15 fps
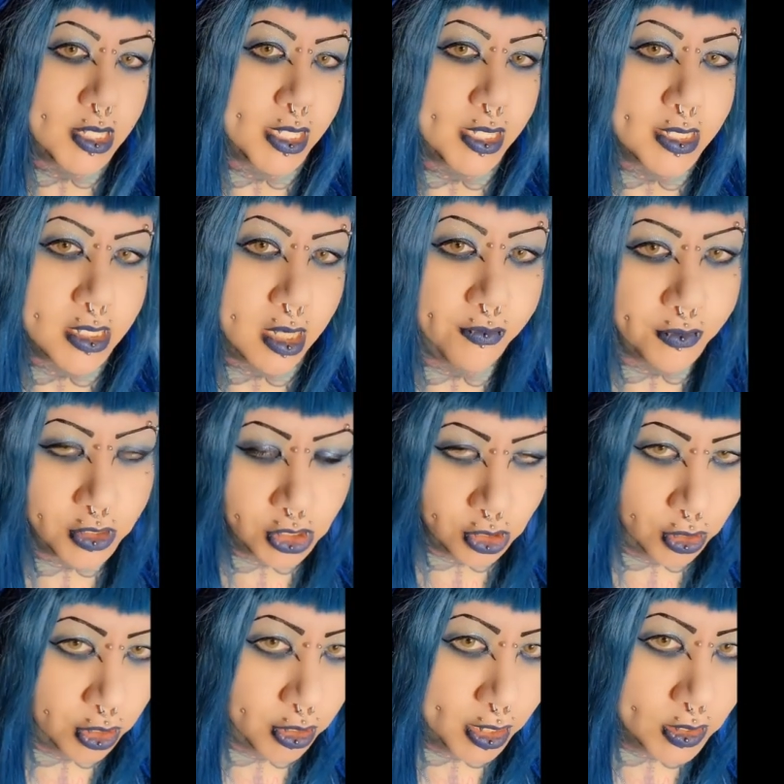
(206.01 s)
Take these off and
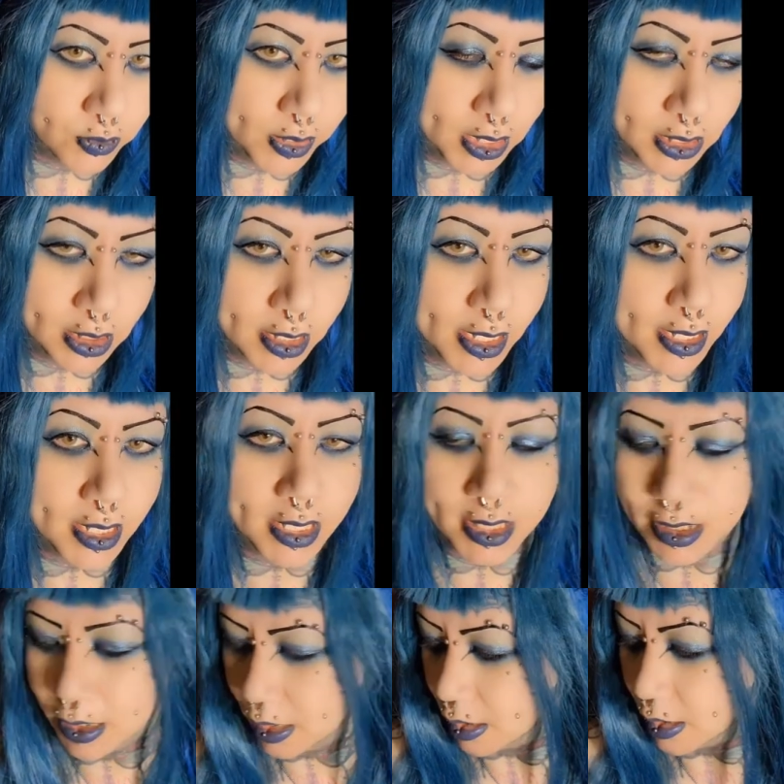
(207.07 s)
show you guys what they look like
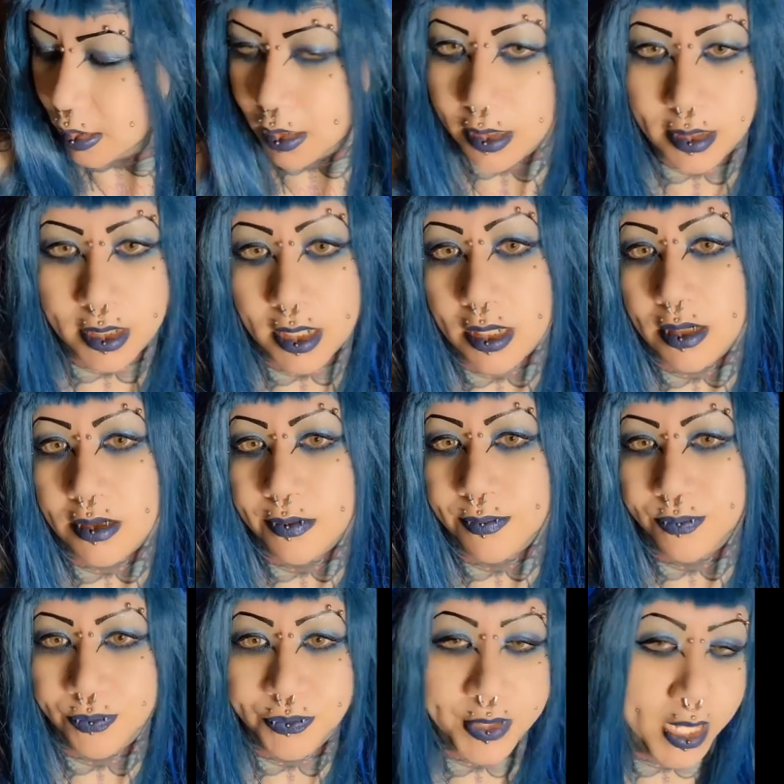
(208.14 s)
in the
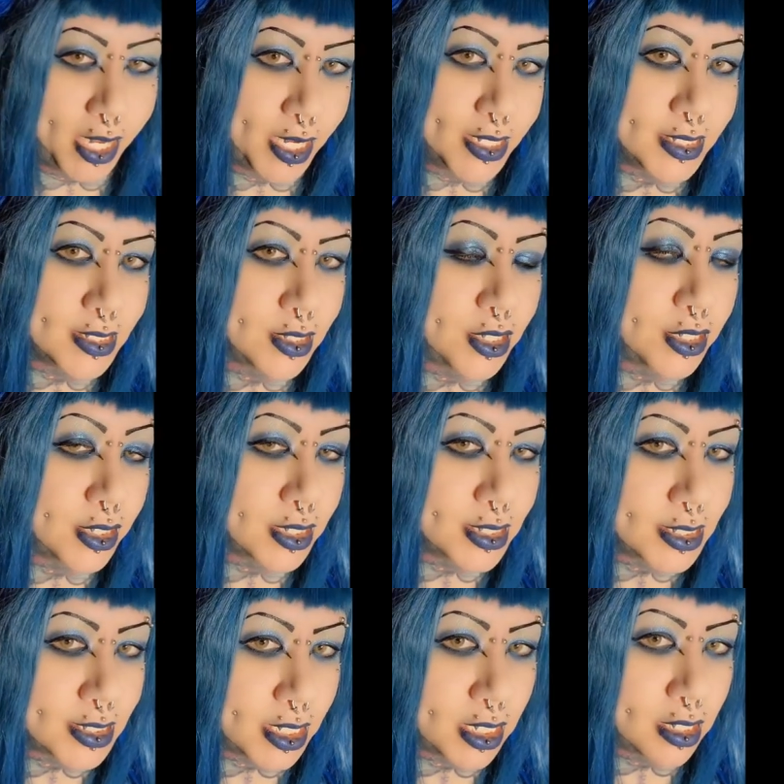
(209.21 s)
case so you can
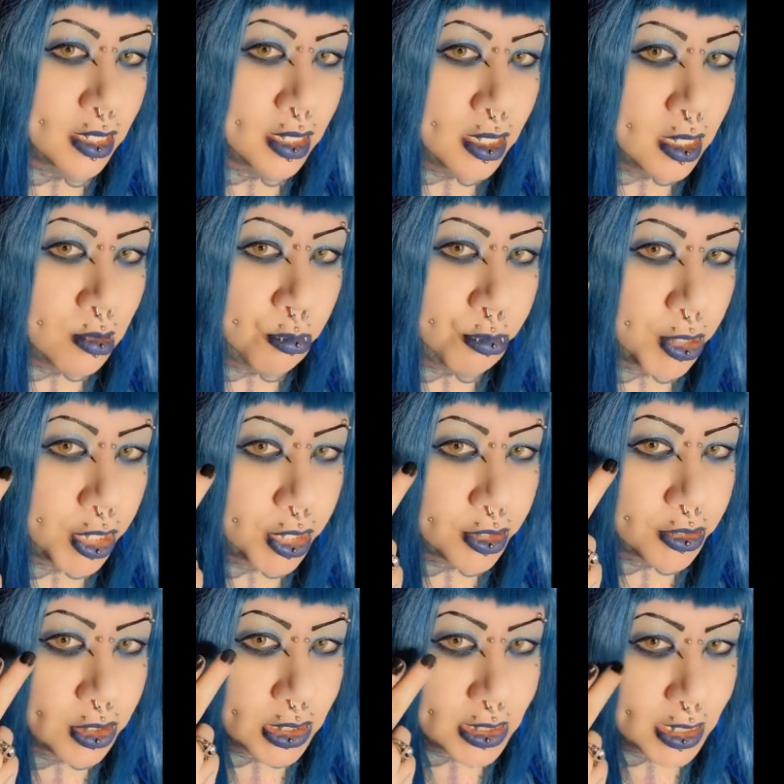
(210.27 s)
see, but
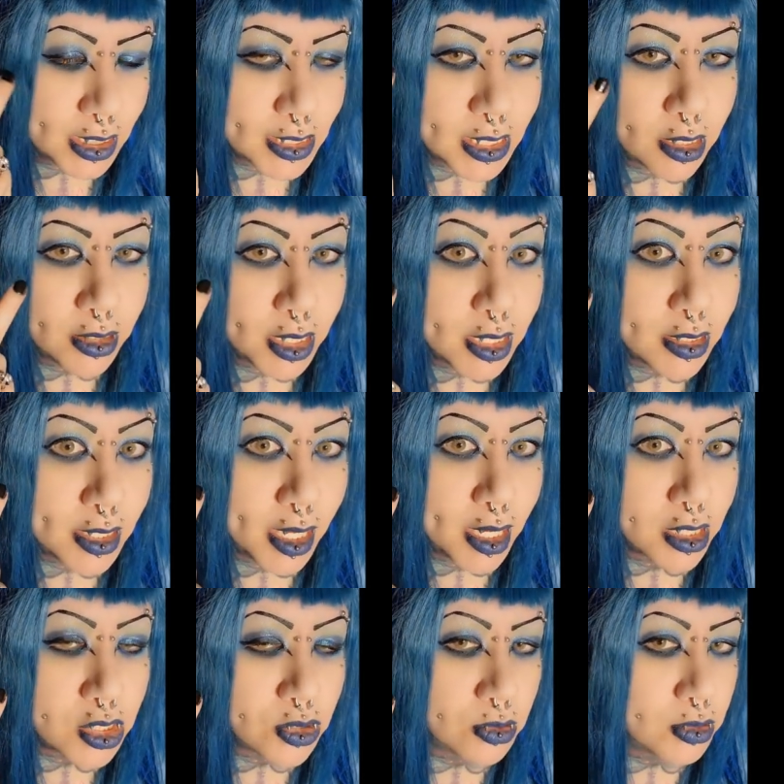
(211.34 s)
the detail in the
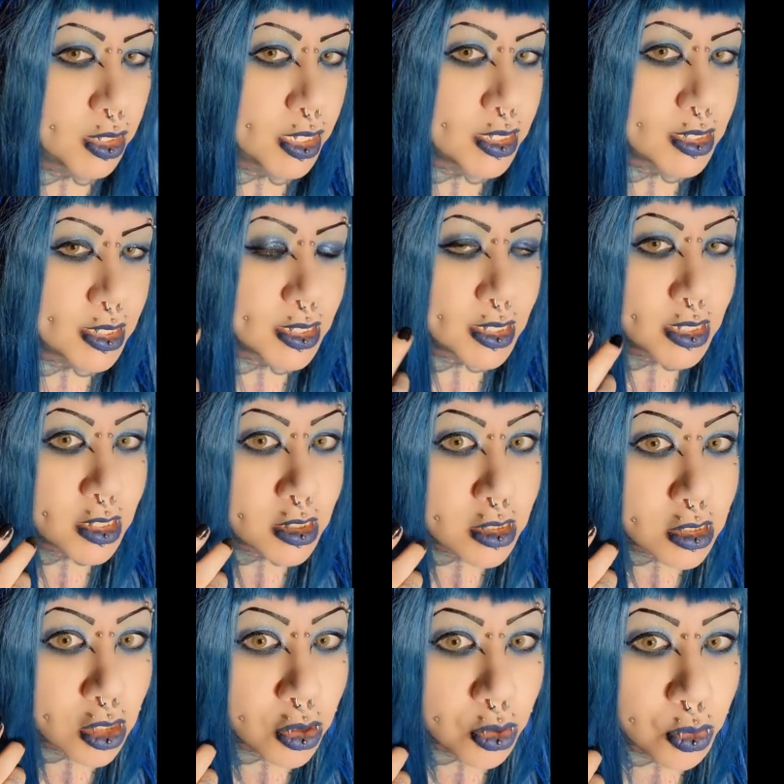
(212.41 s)
actual lens is
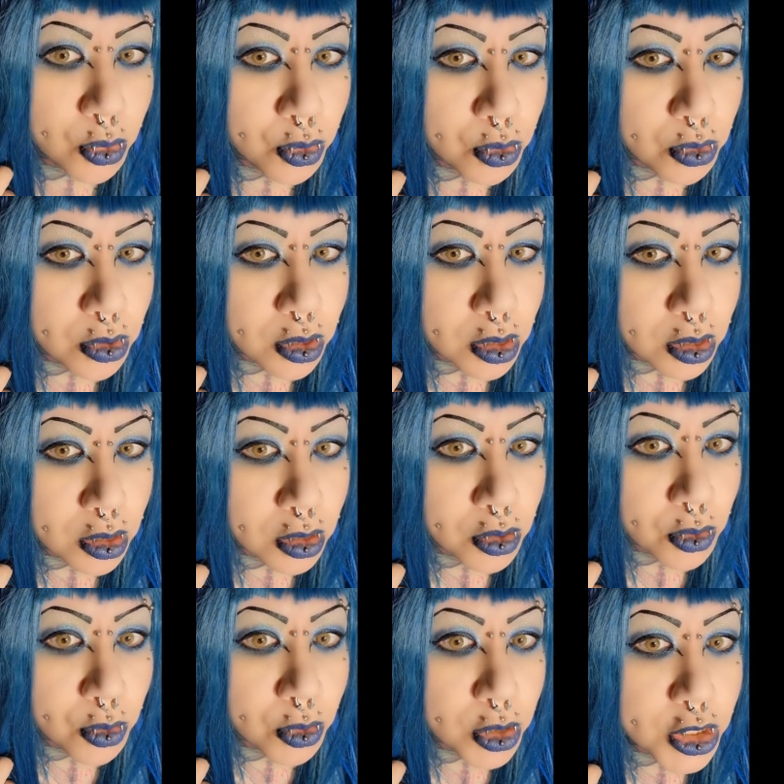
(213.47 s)
so
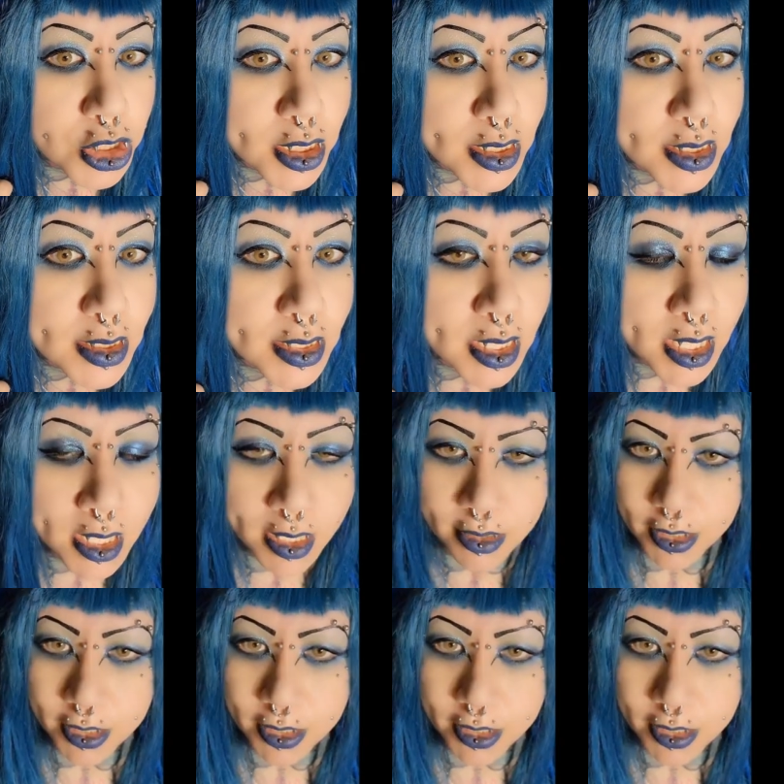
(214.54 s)
gorgeous.